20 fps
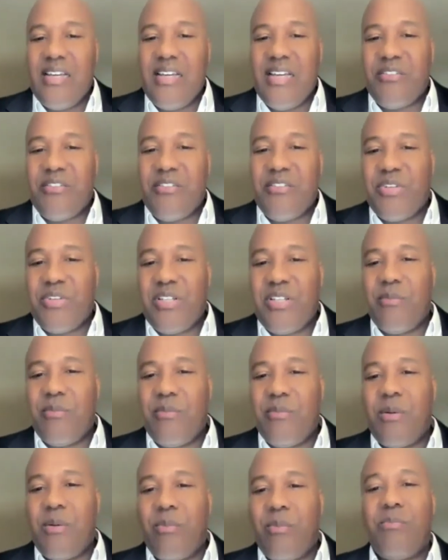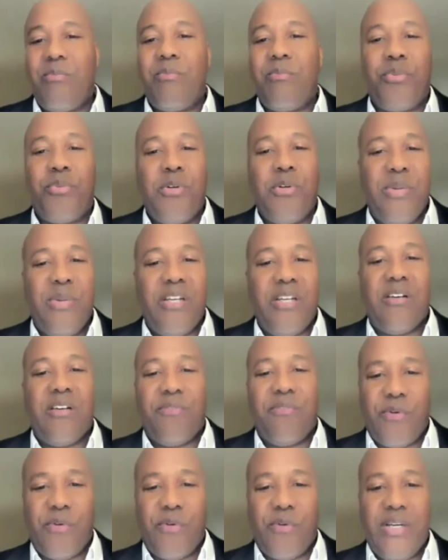It's really about probate
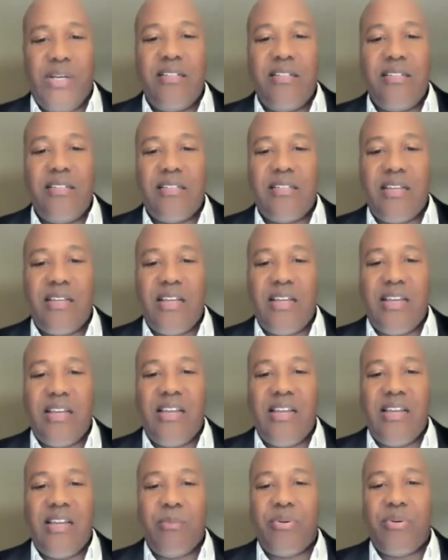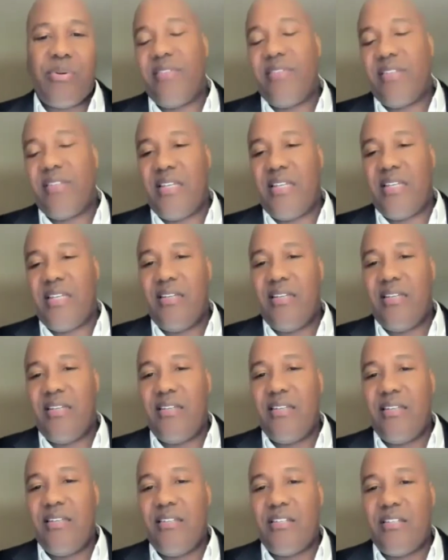avoidance and privacy.
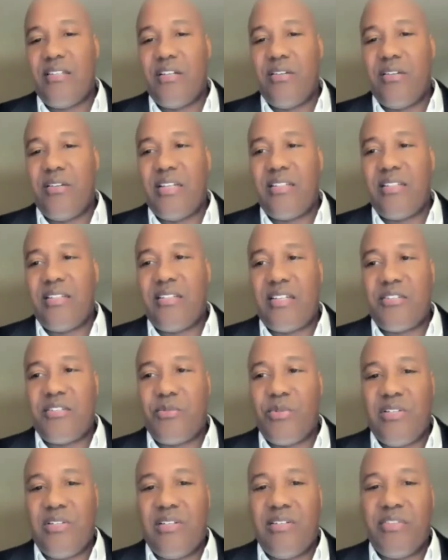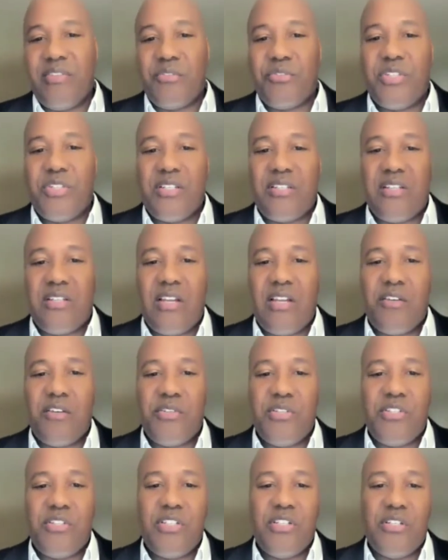So that's what a living trust
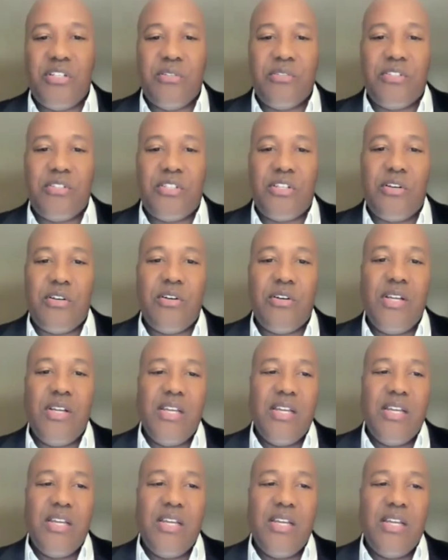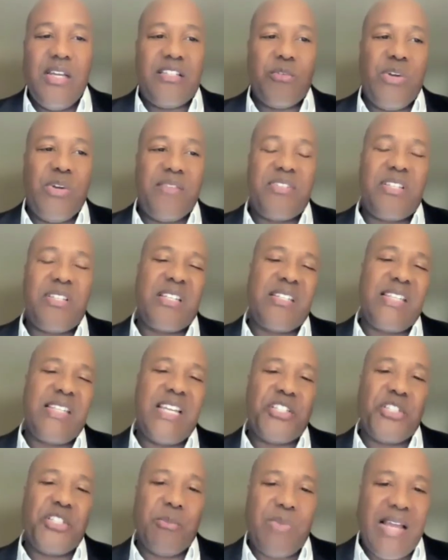allows you to do. So it's a way of
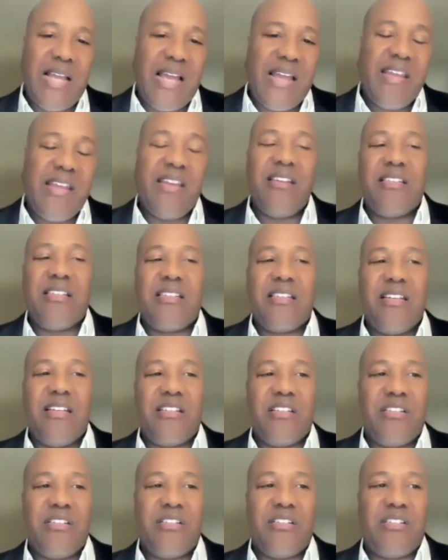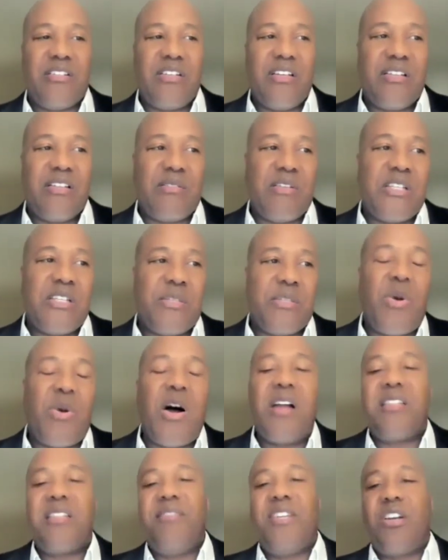succession planning. It's
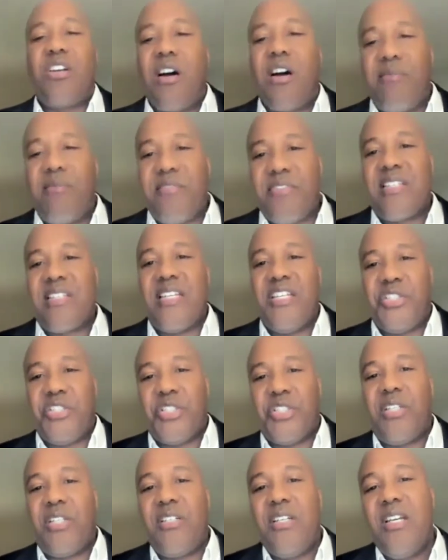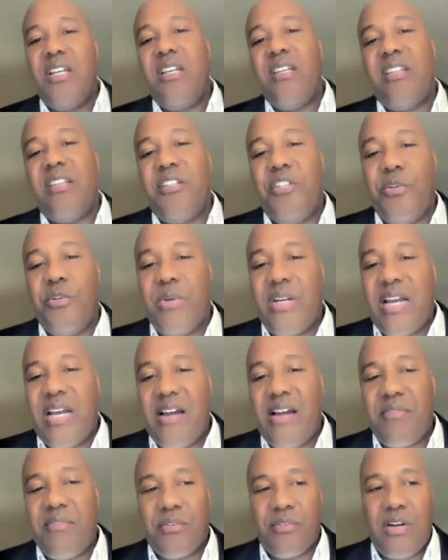part of the conversation that you would
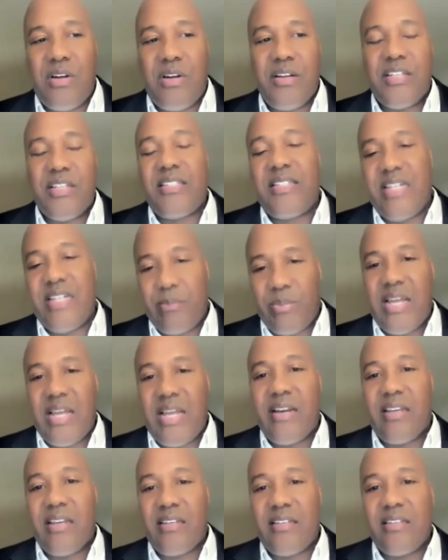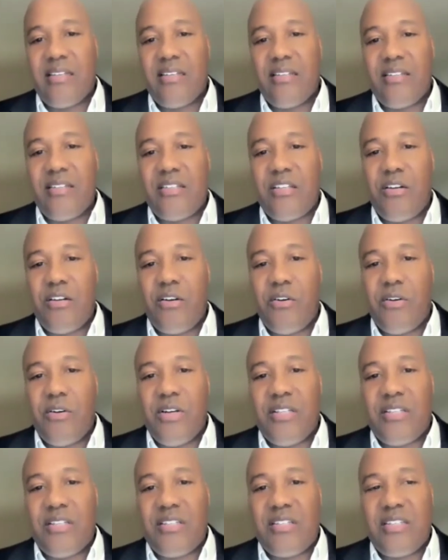have around estate planning. So
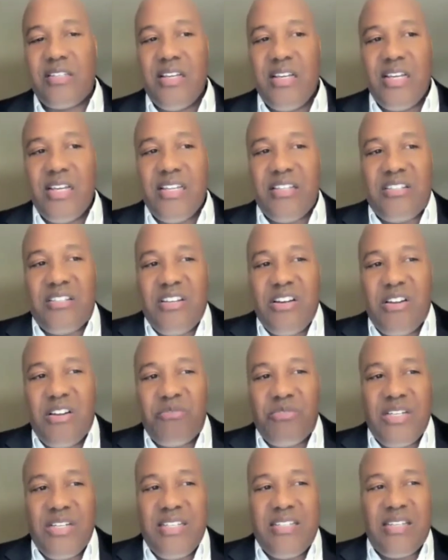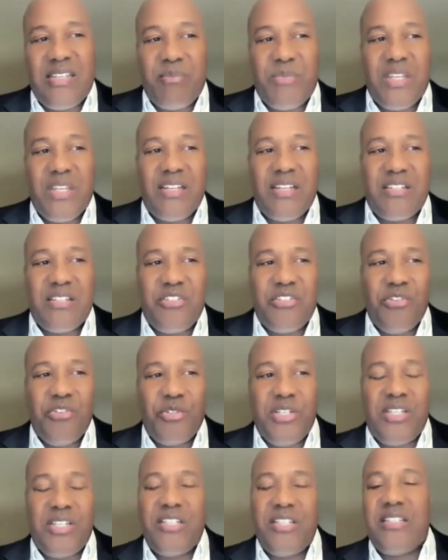it's not really something that's
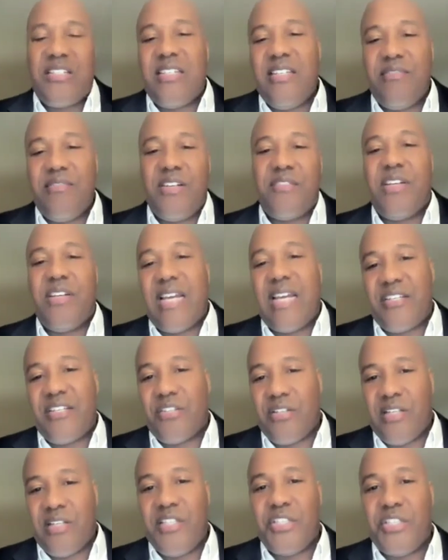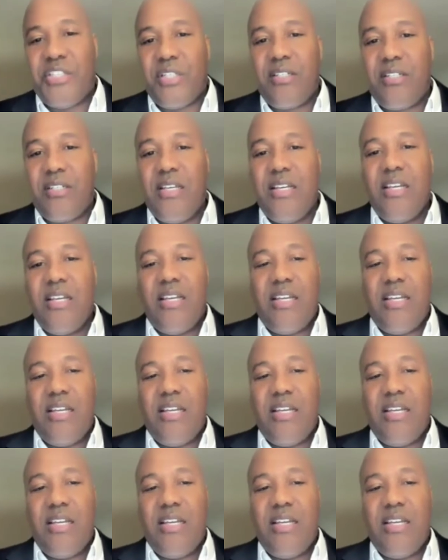usually conceived of in isolation.